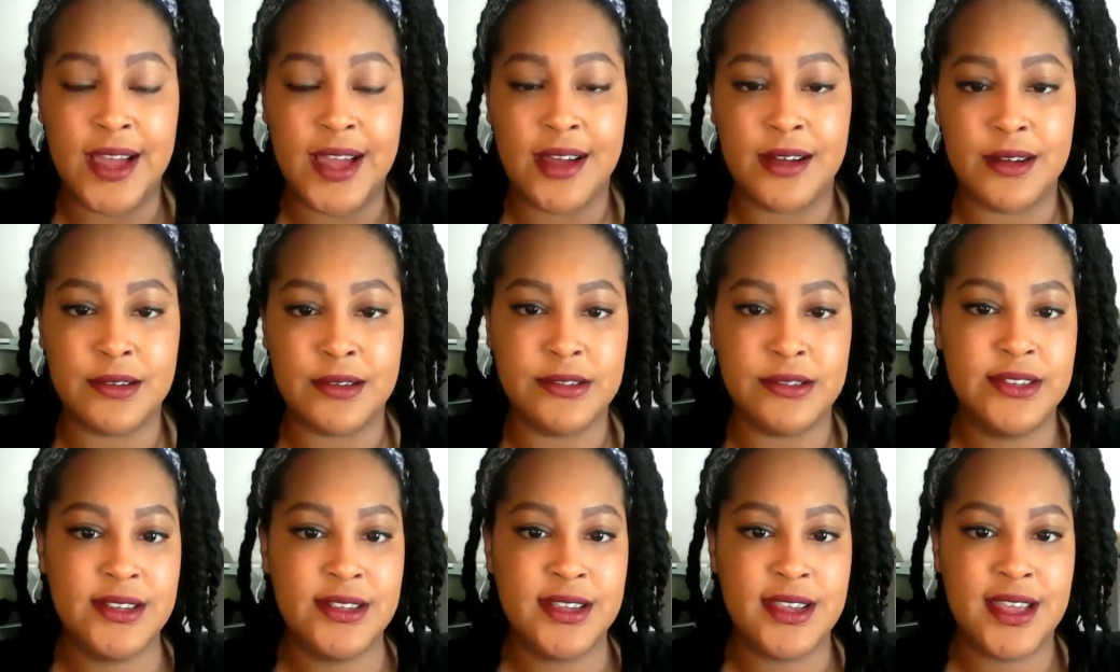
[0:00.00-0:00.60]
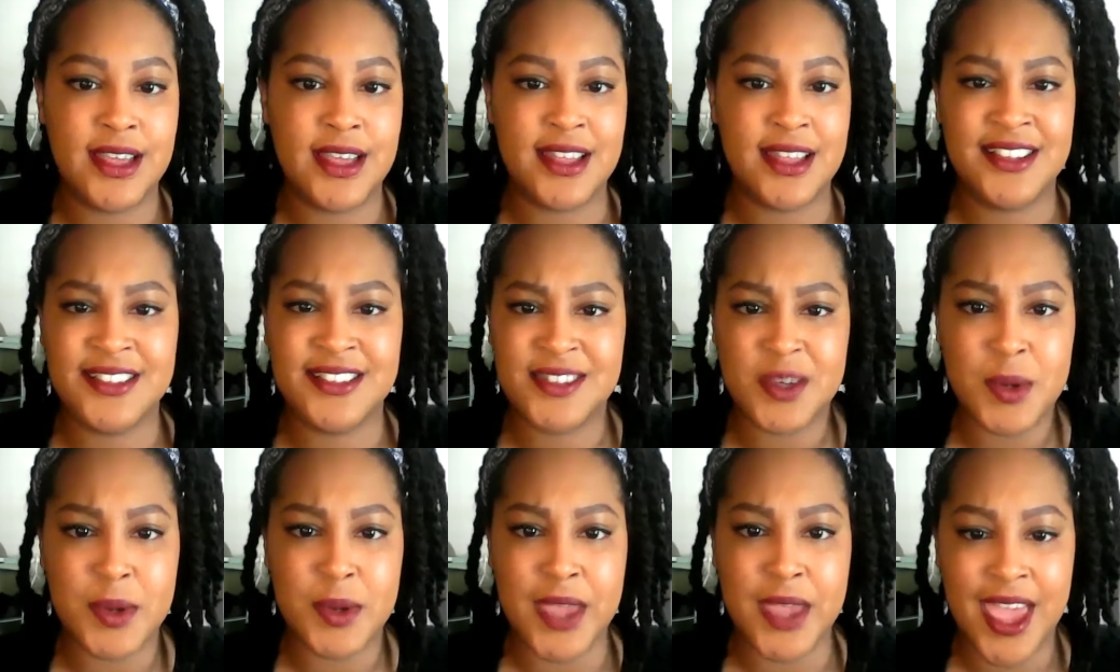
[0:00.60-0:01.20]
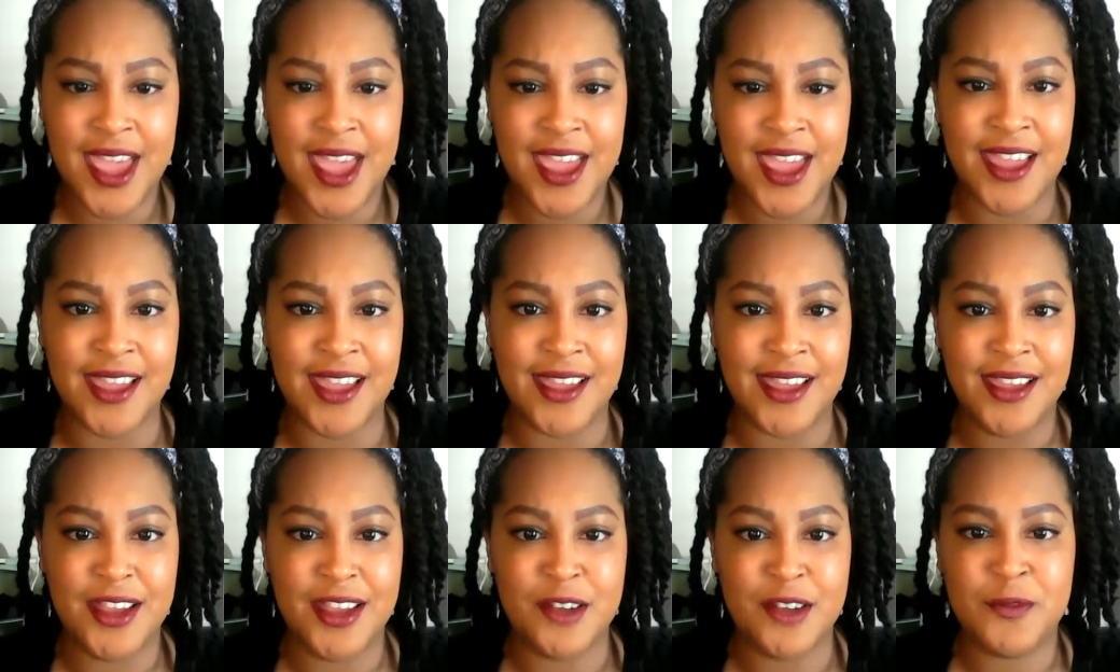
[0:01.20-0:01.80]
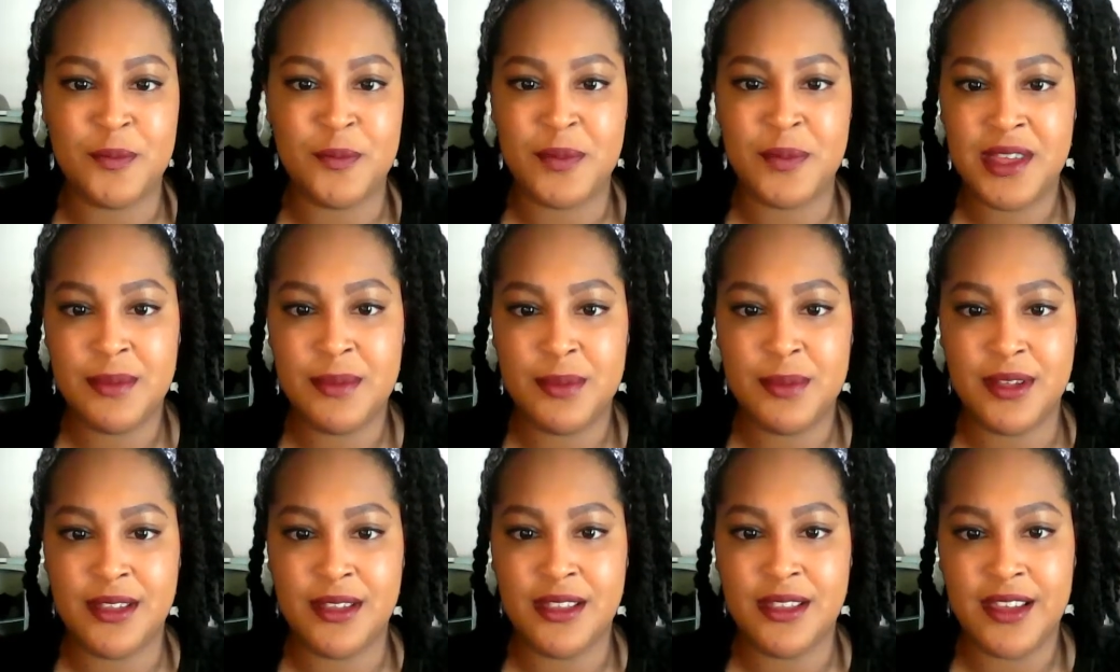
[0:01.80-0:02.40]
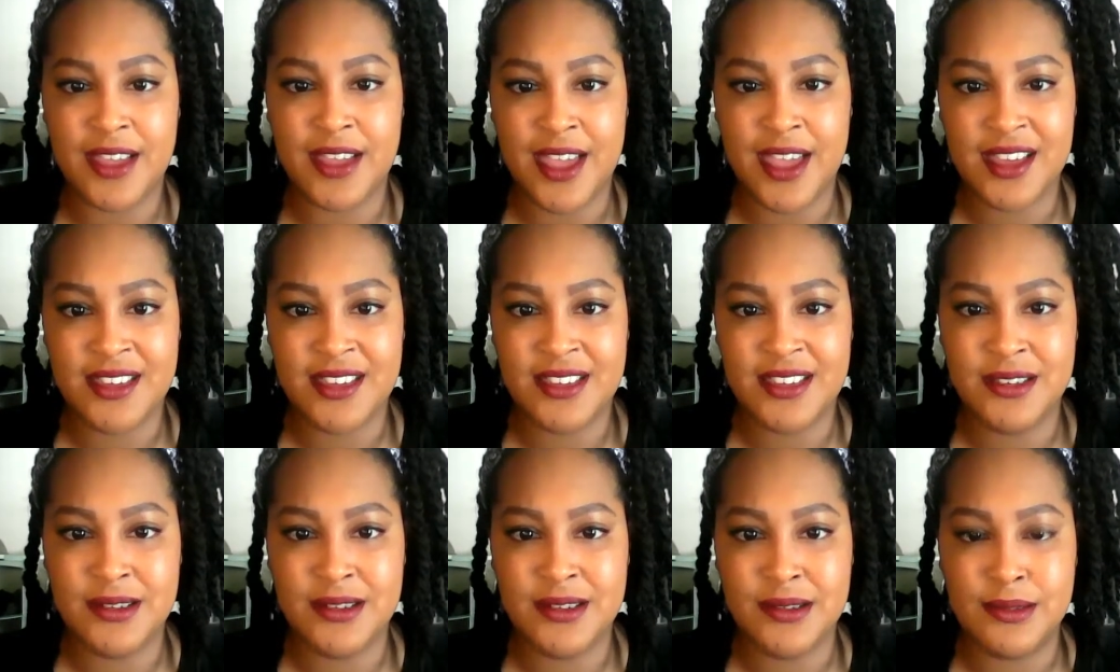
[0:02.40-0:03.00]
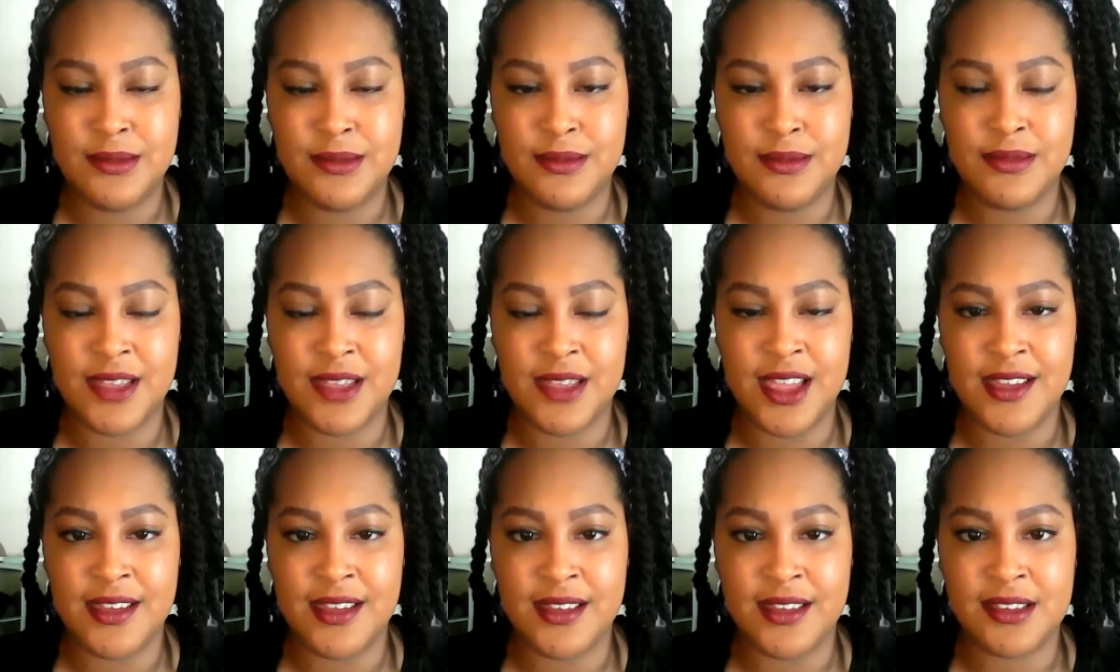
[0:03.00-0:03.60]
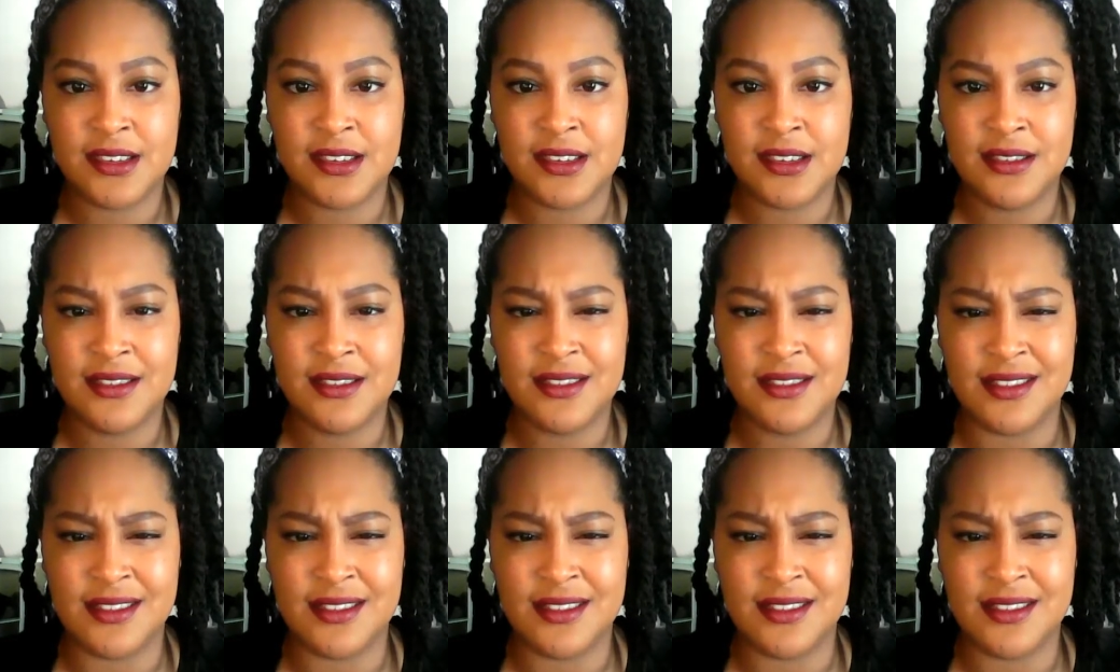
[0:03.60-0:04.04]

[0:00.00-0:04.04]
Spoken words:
loud. And it's okay if people look at you like,